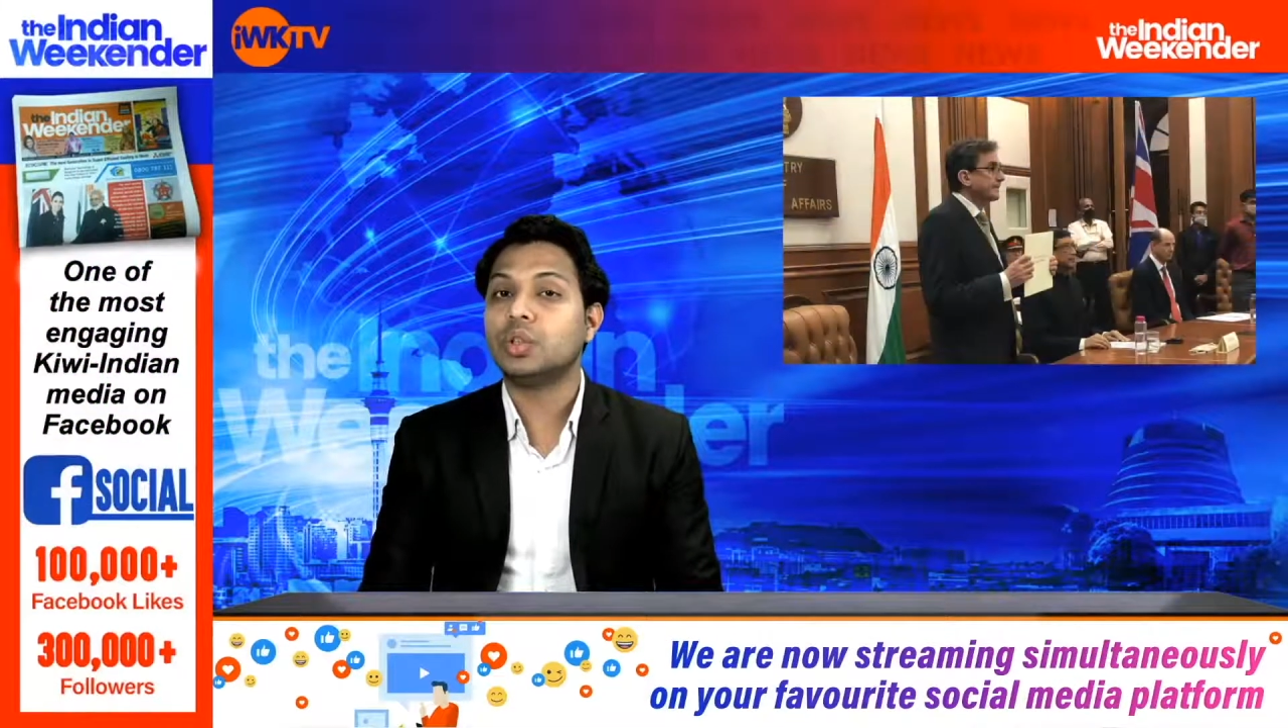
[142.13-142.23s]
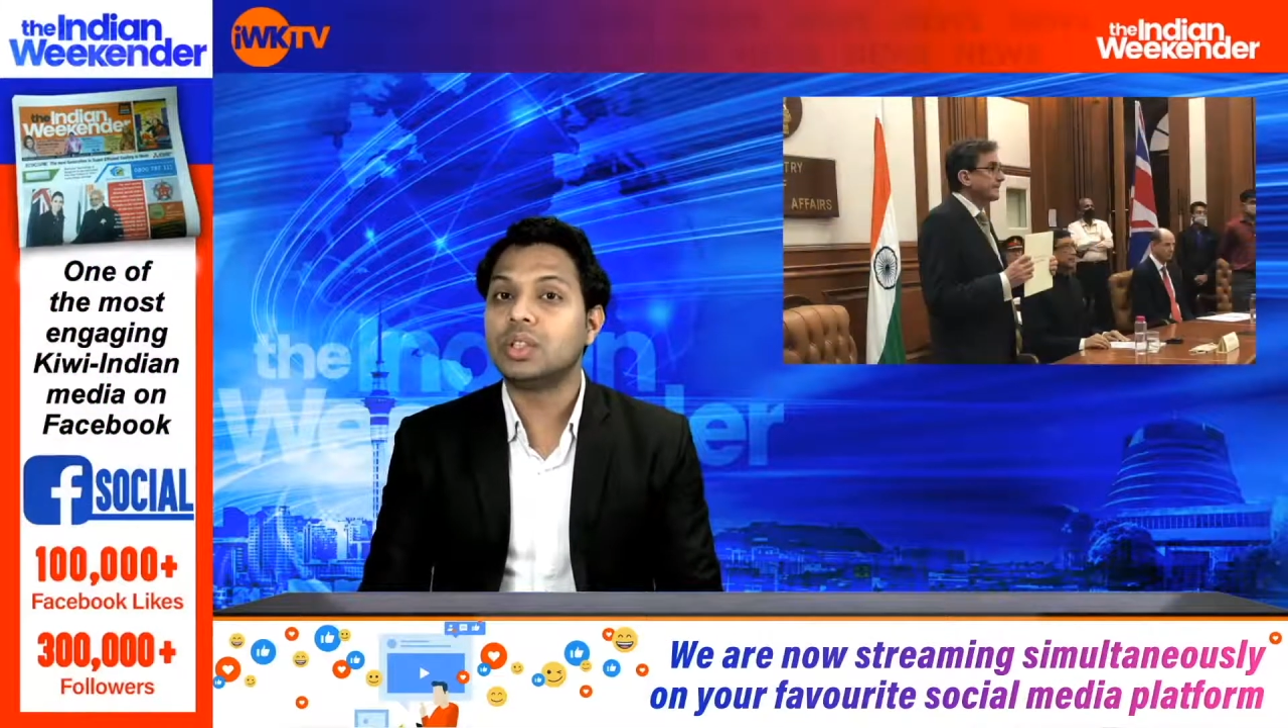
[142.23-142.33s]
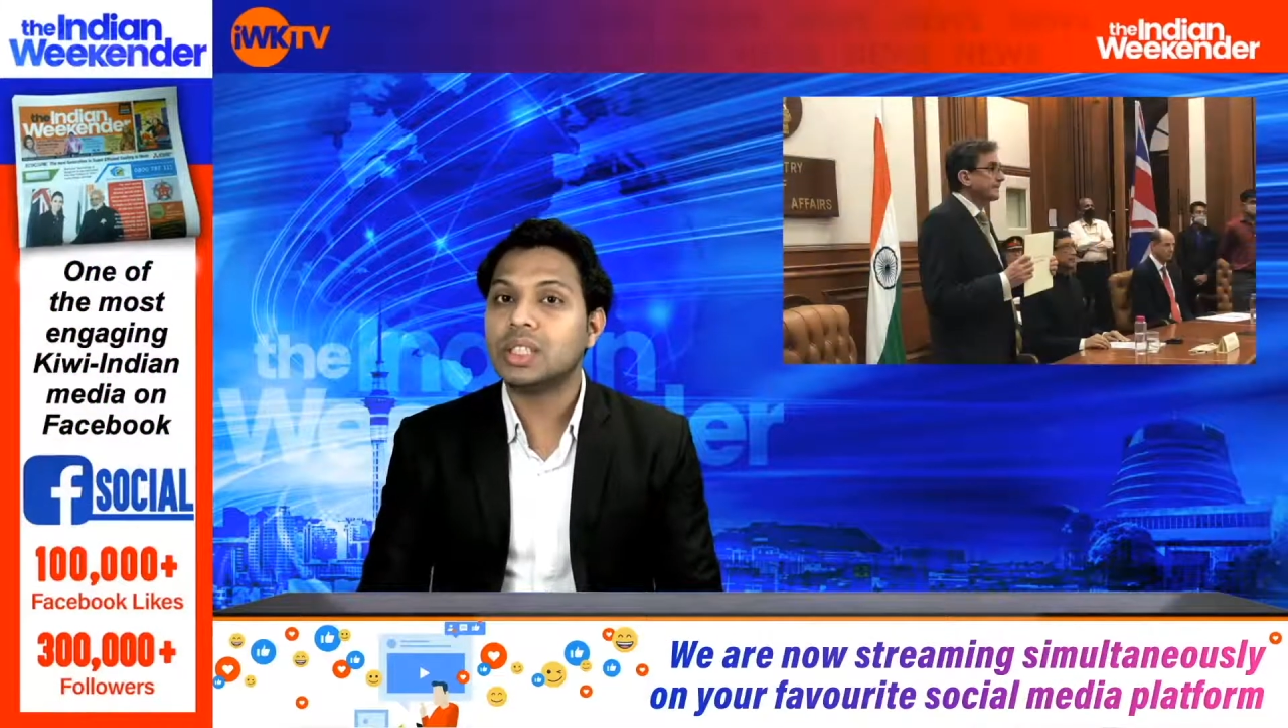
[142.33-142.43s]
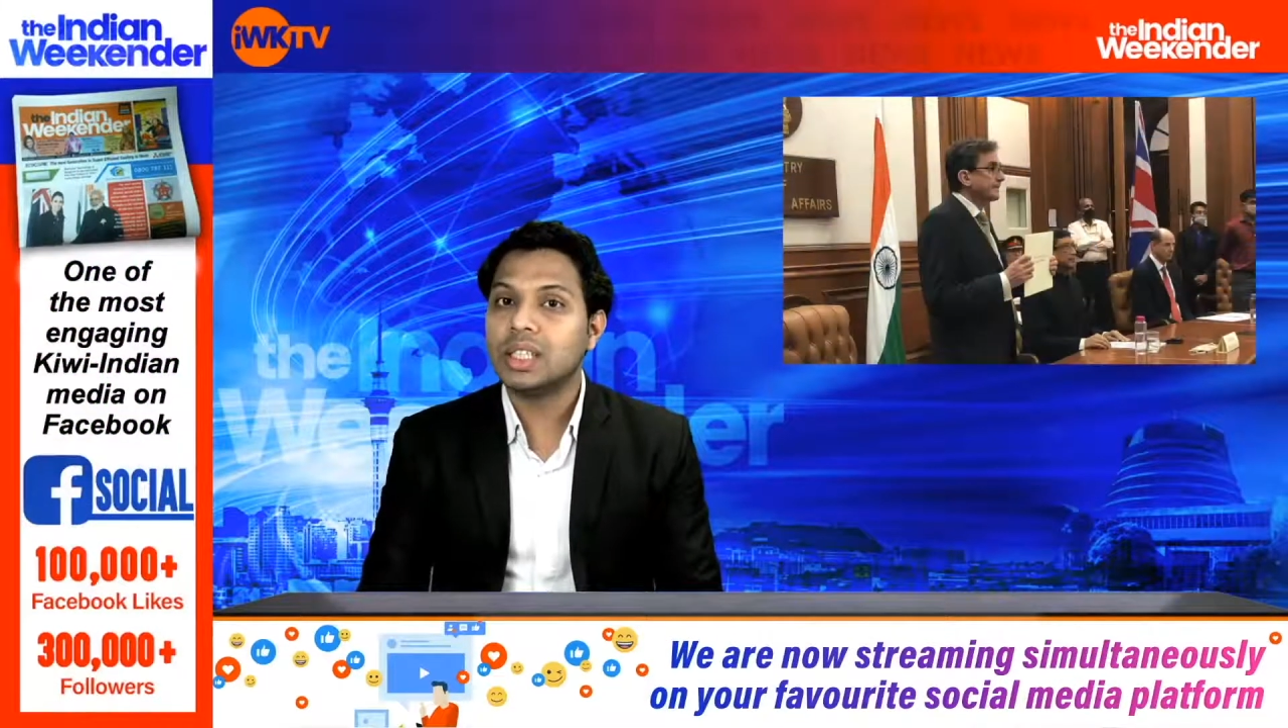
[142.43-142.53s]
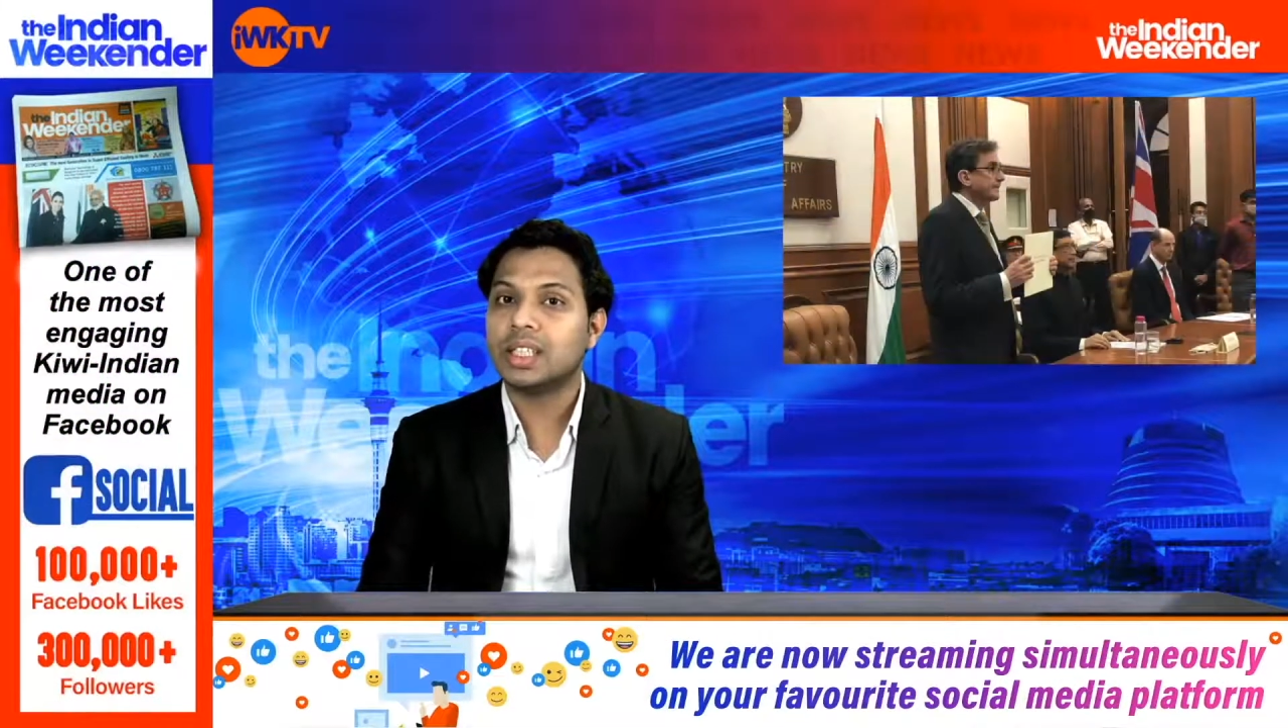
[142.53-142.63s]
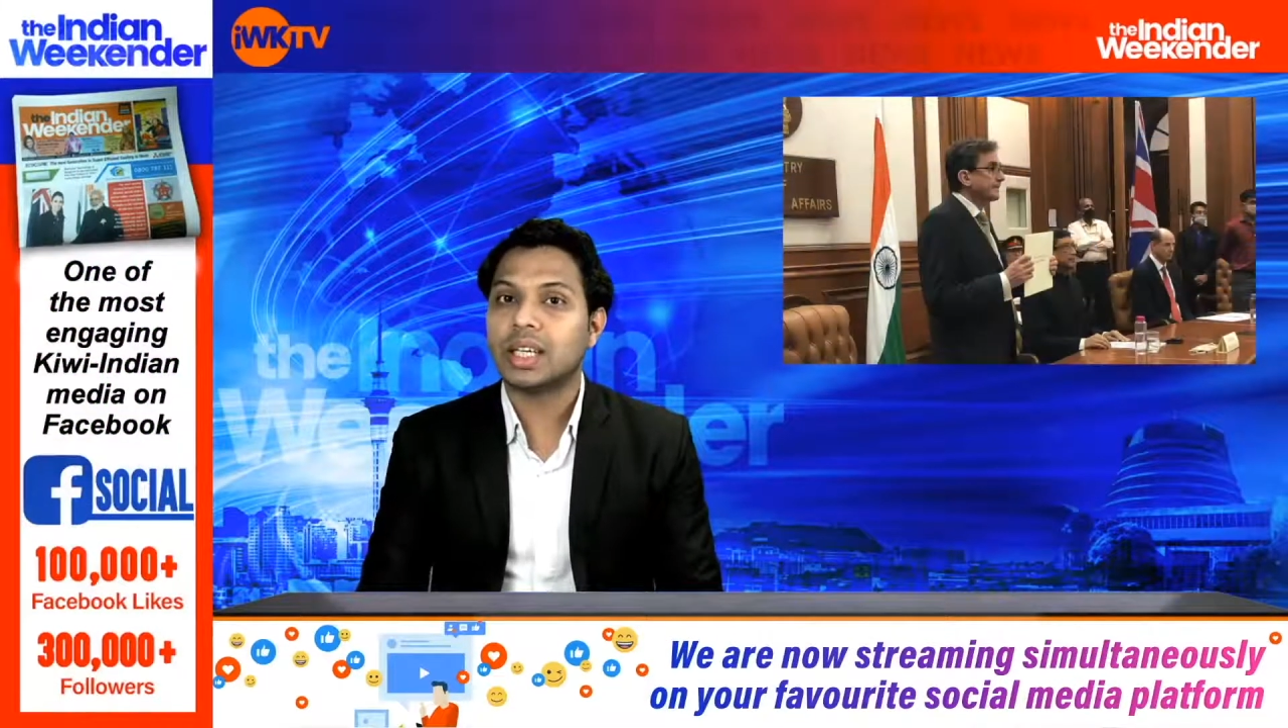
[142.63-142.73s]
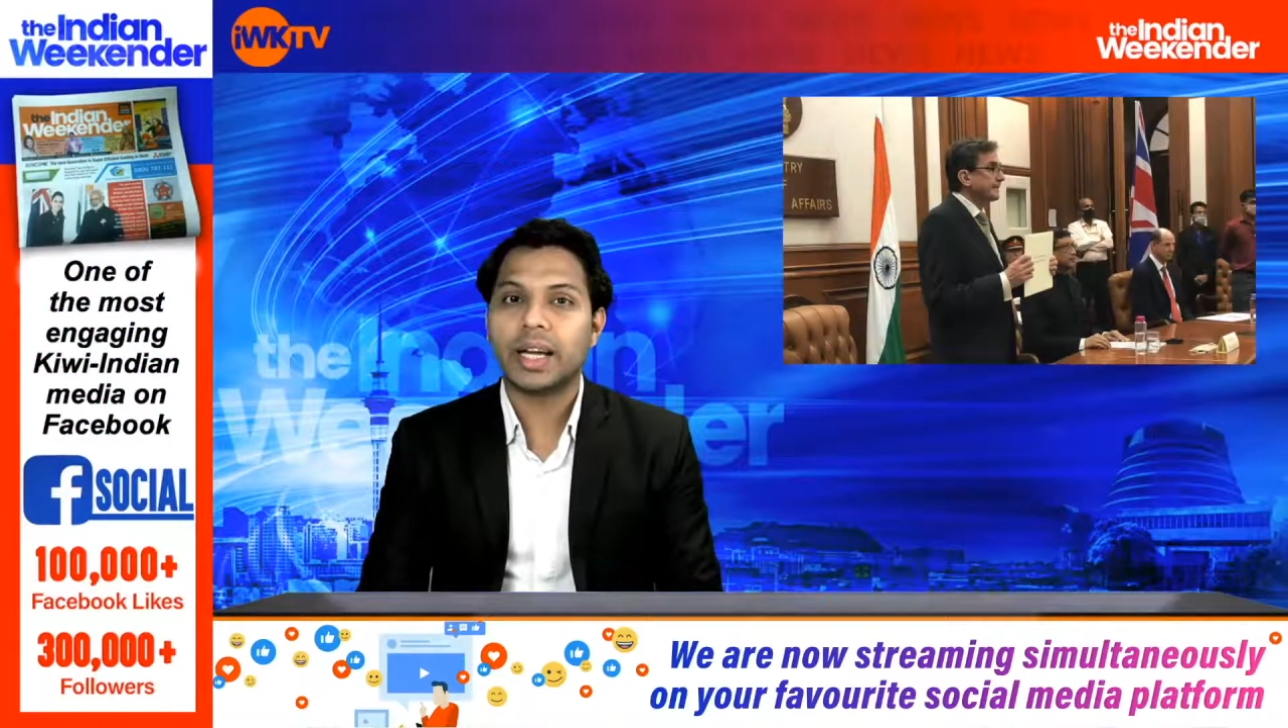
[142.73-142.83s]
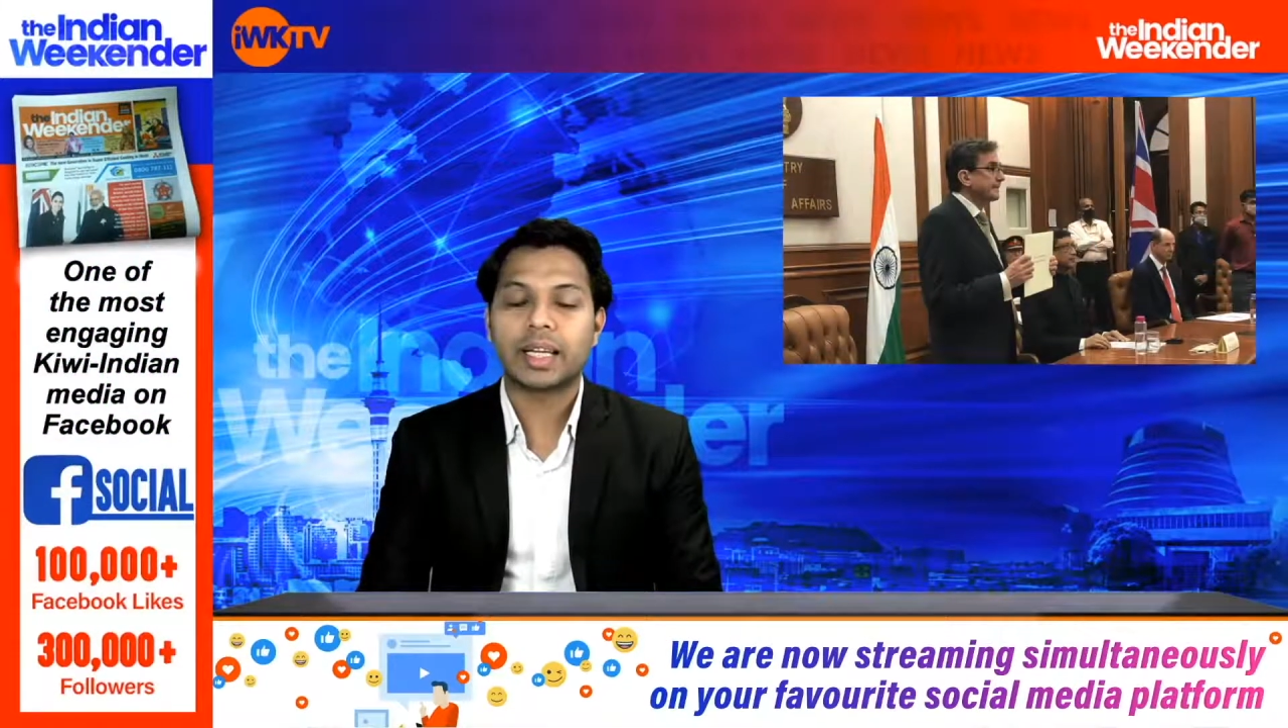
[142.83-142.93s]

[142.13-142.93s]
Zealand High